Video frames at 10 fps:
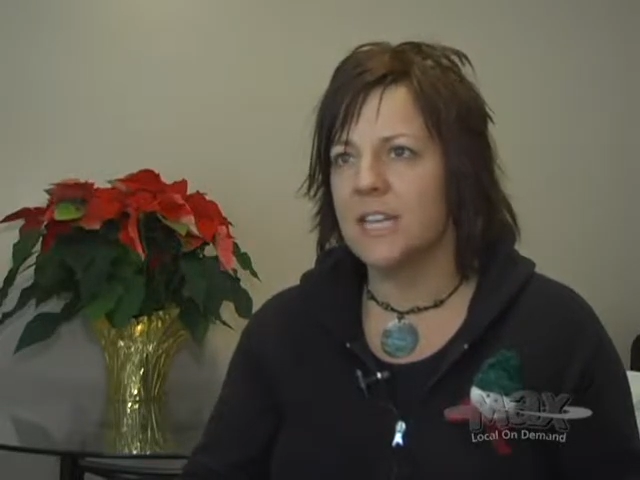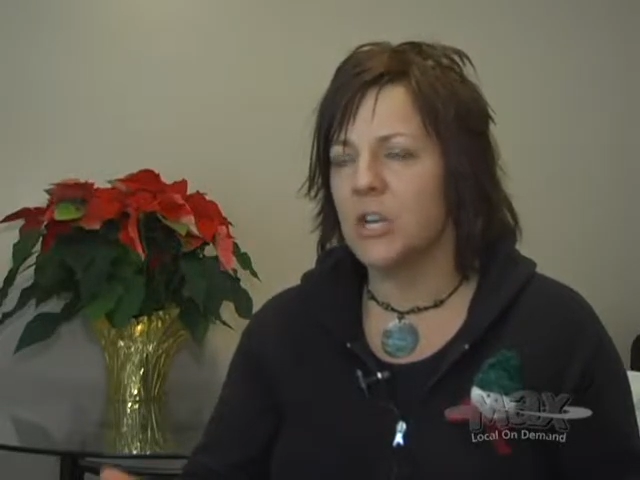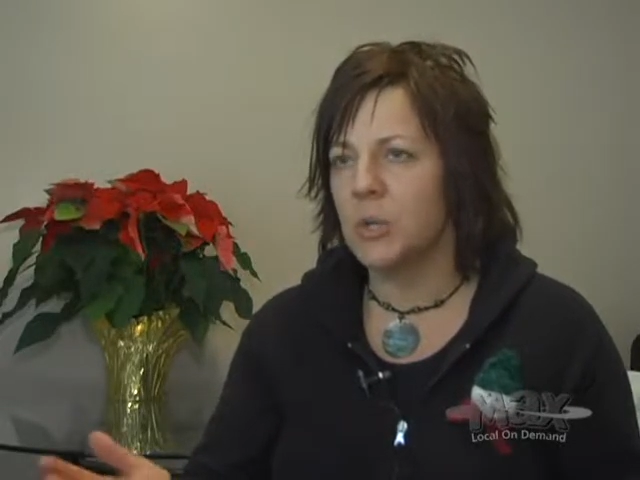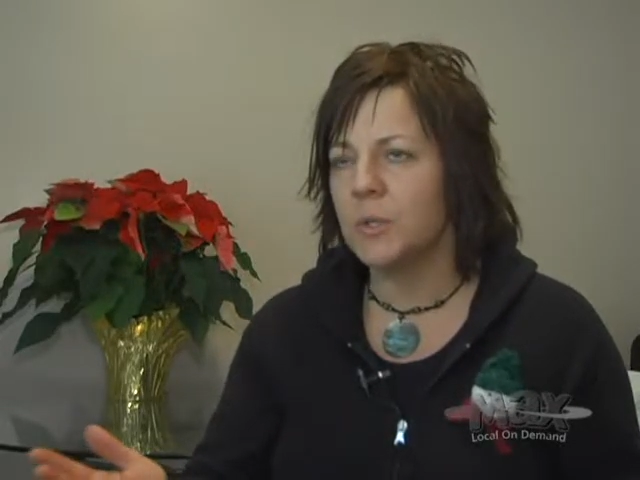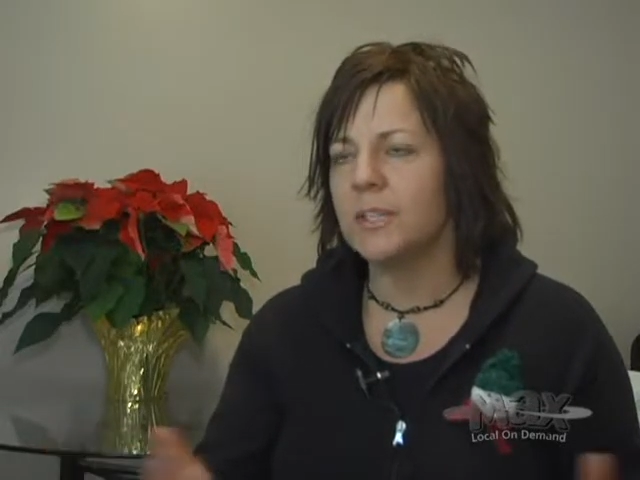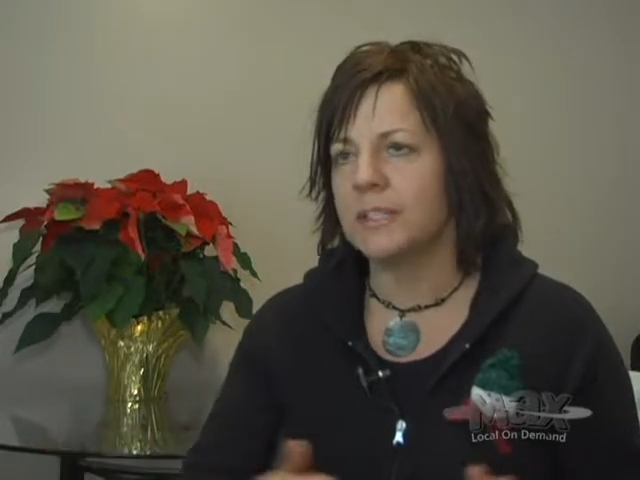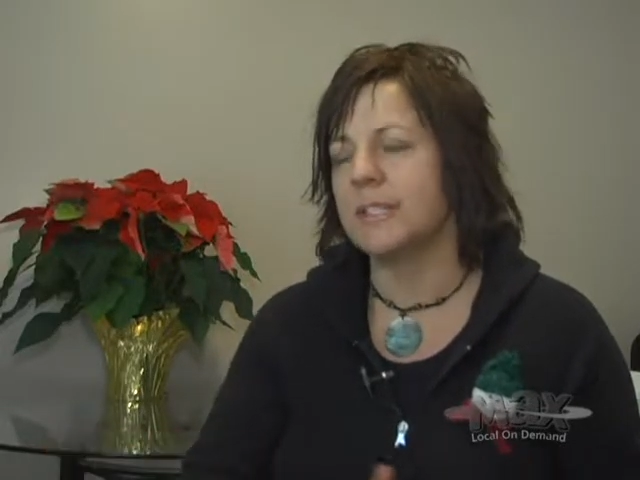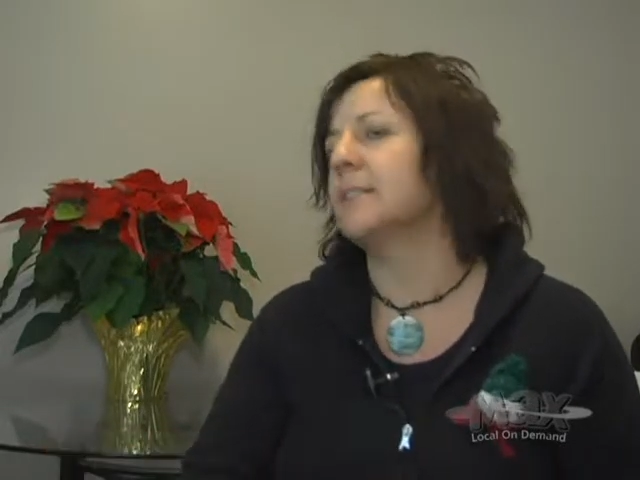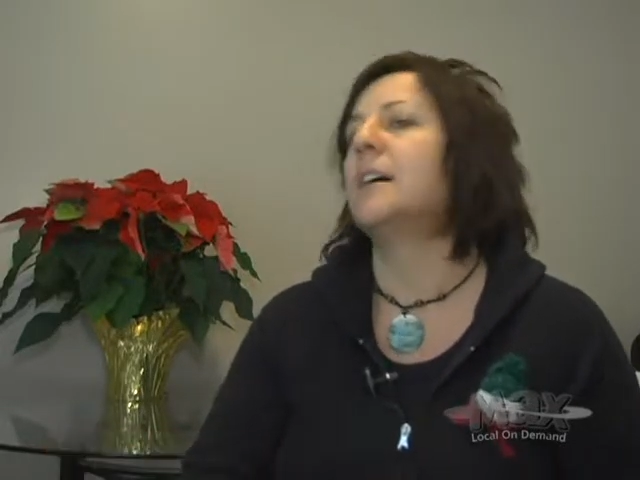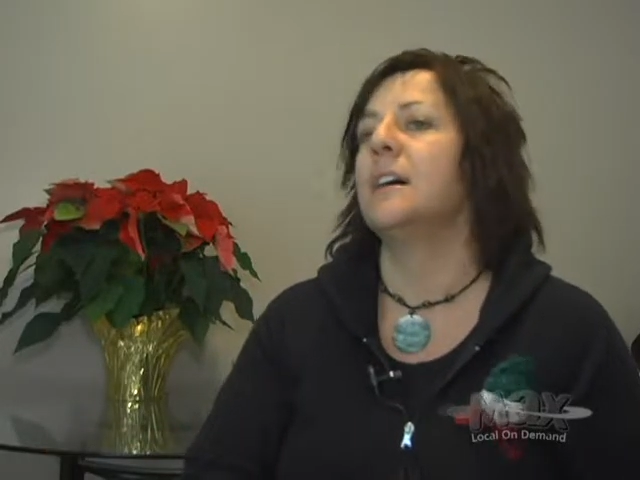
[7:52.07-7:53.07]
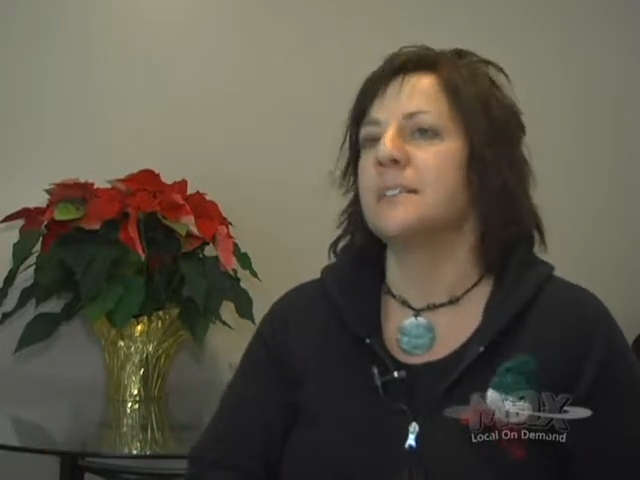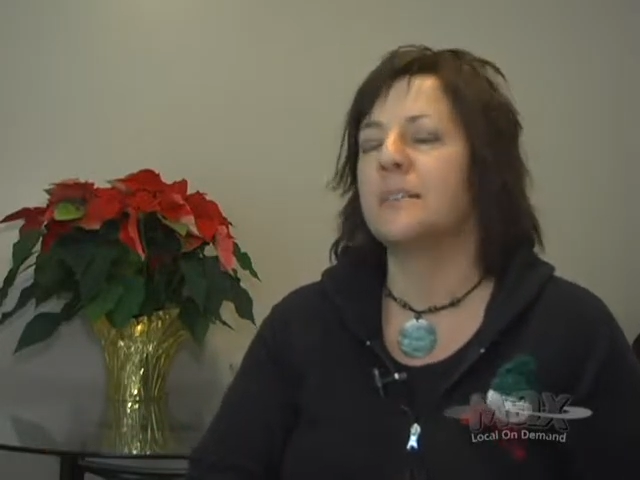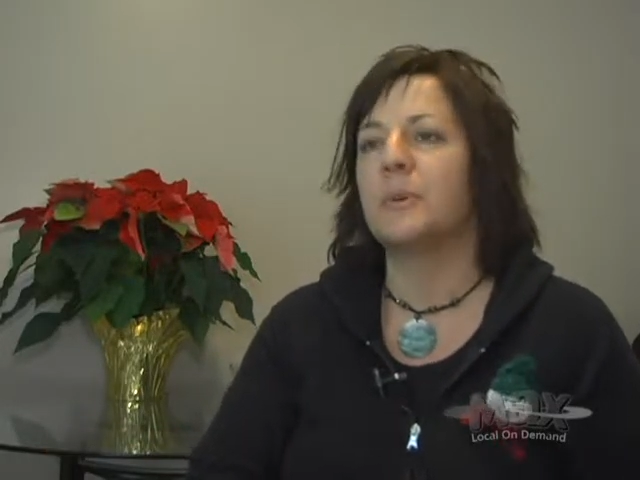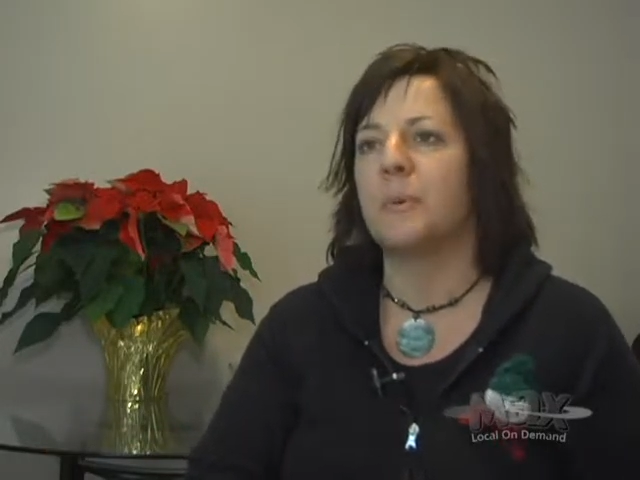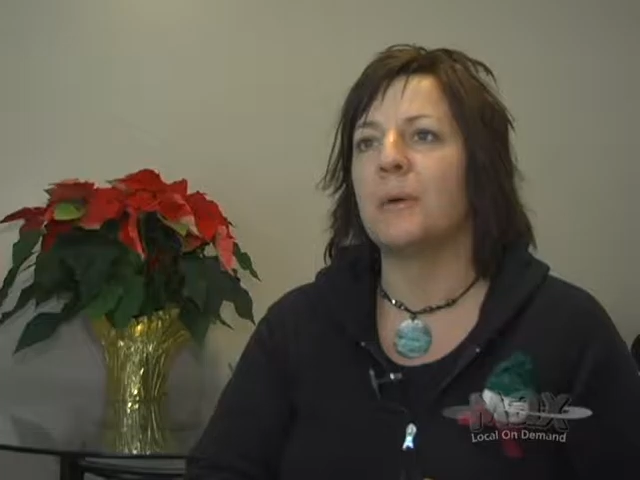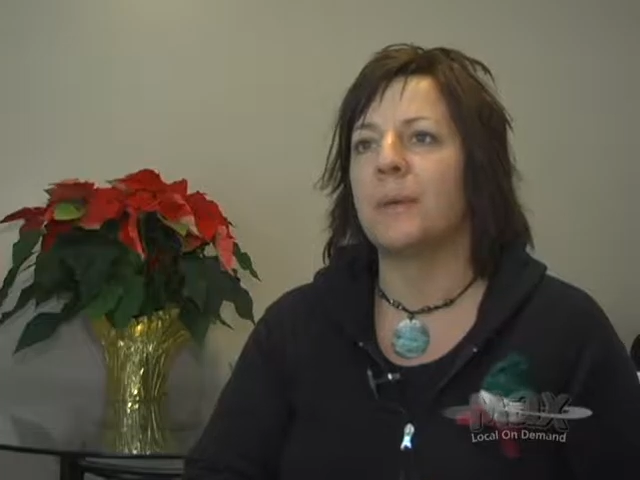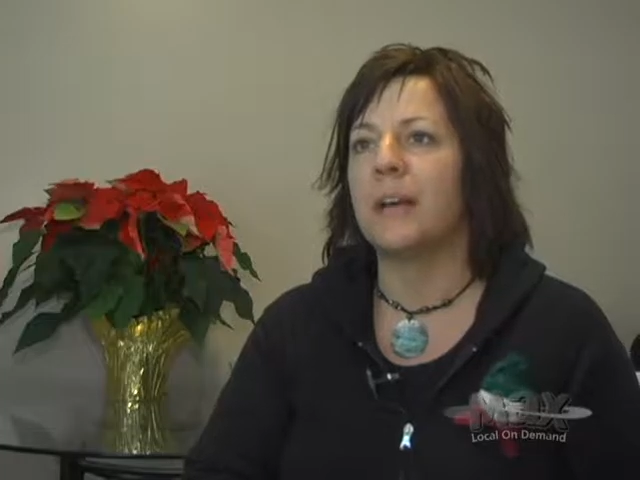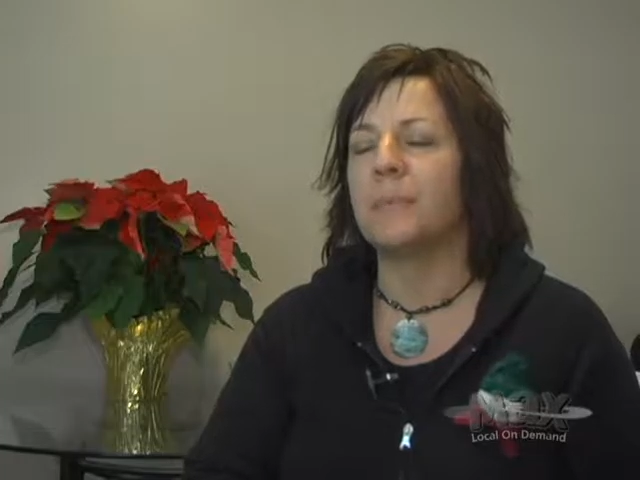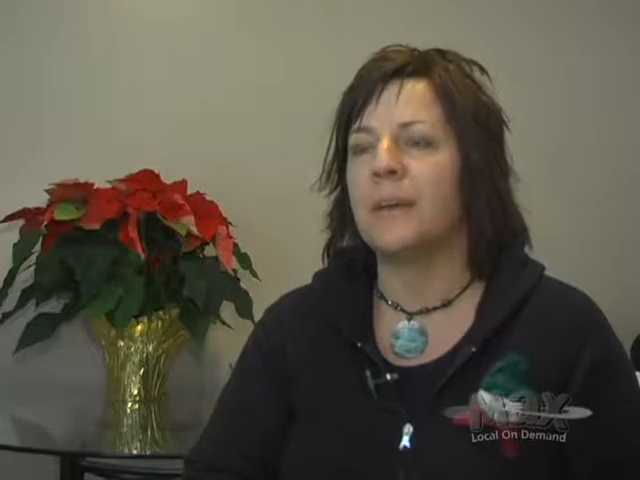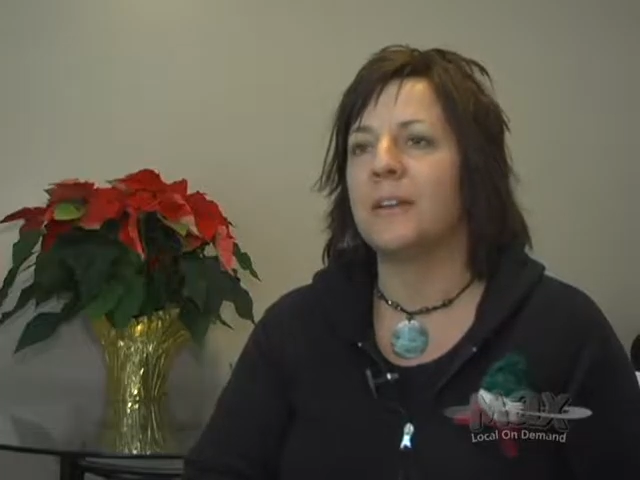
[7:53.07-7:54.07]
You know, that's awesome. They're probably a
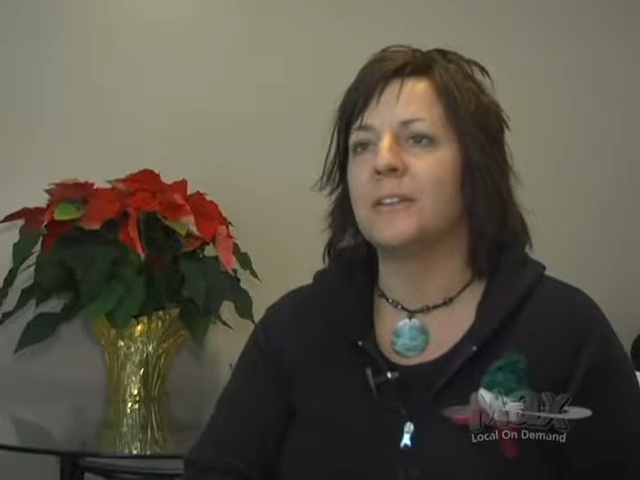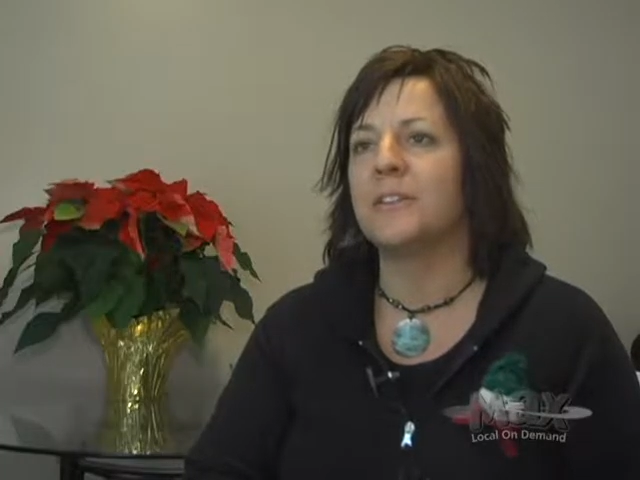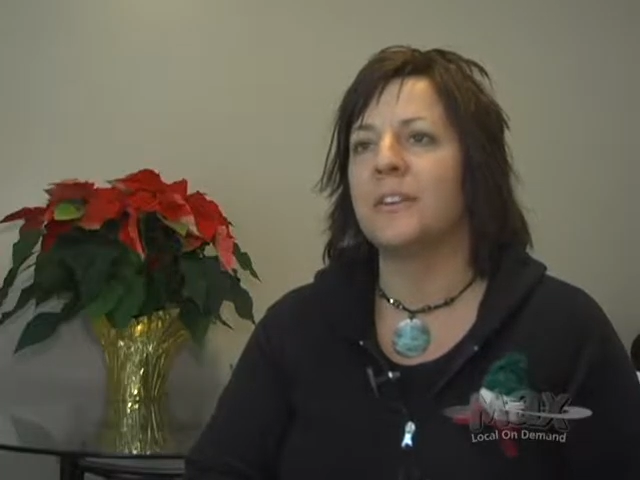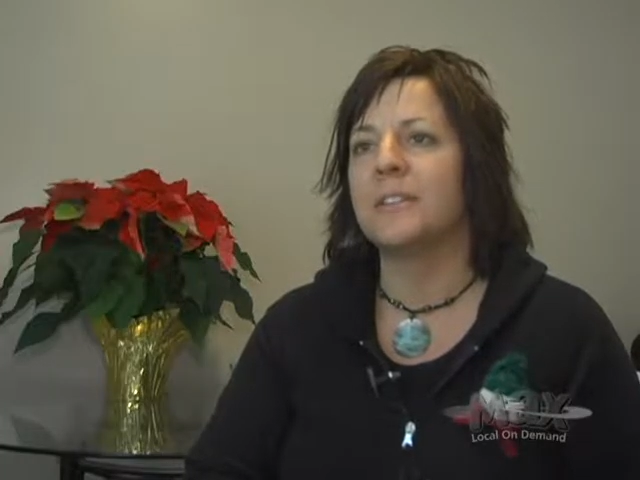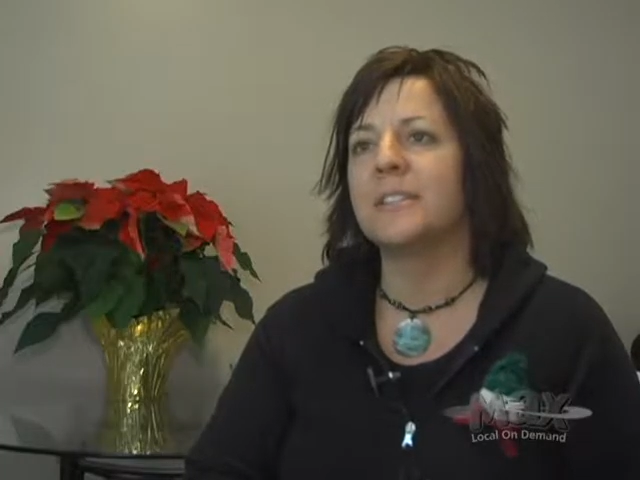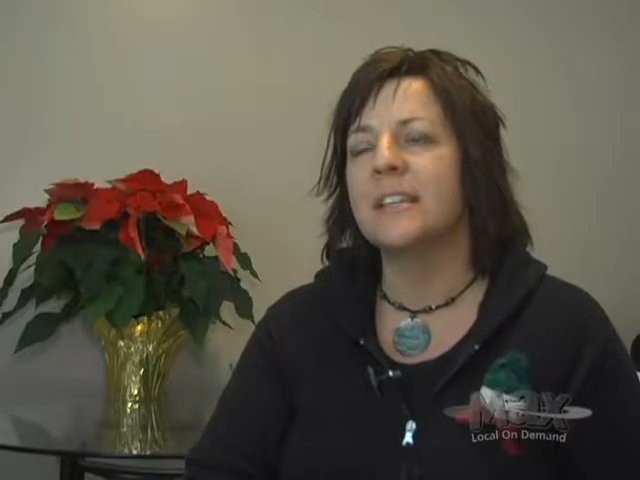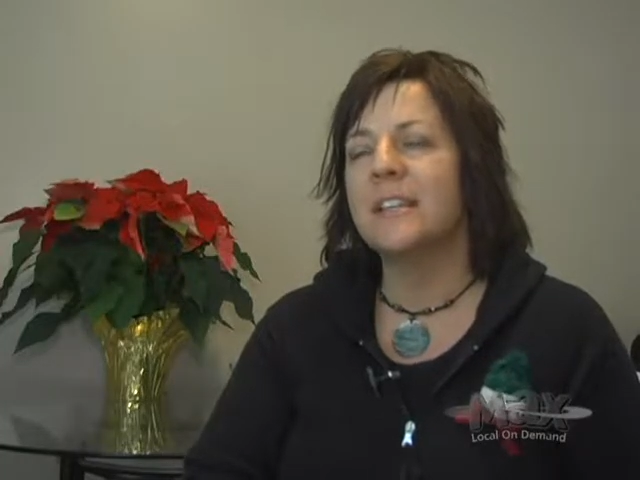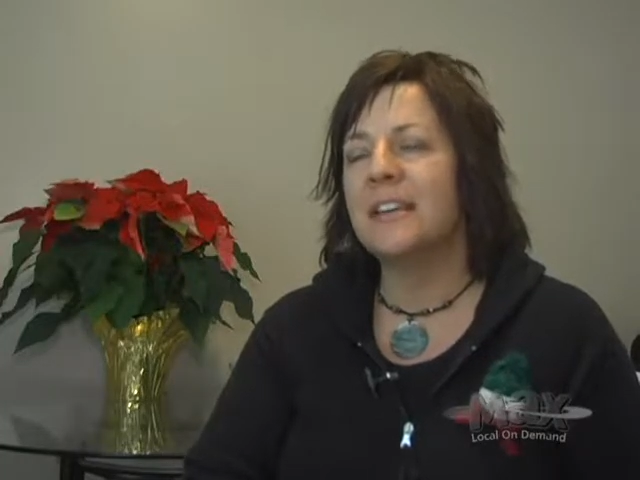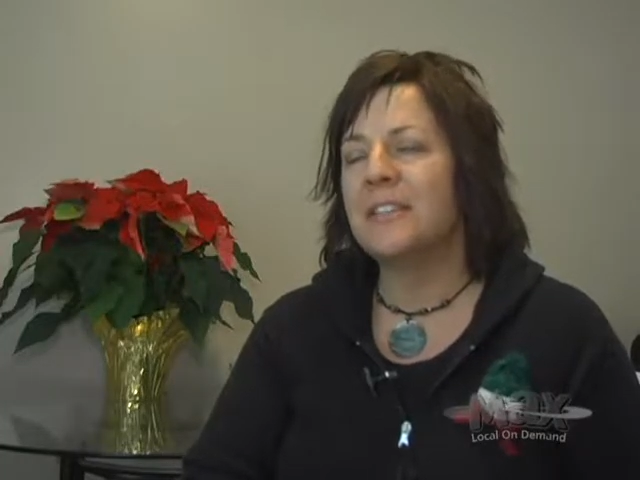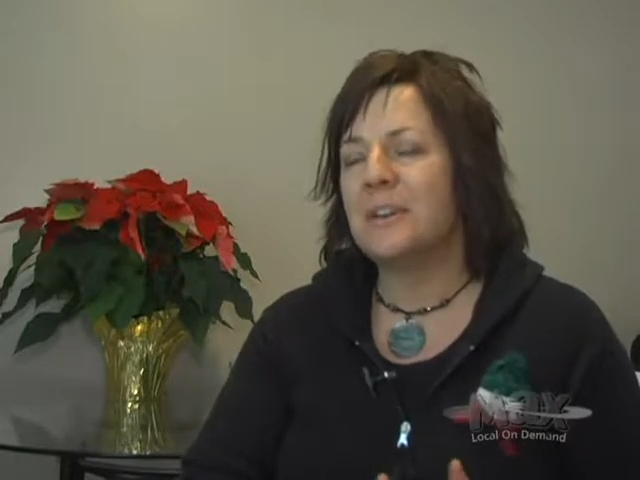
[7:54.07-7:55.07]
couple $100.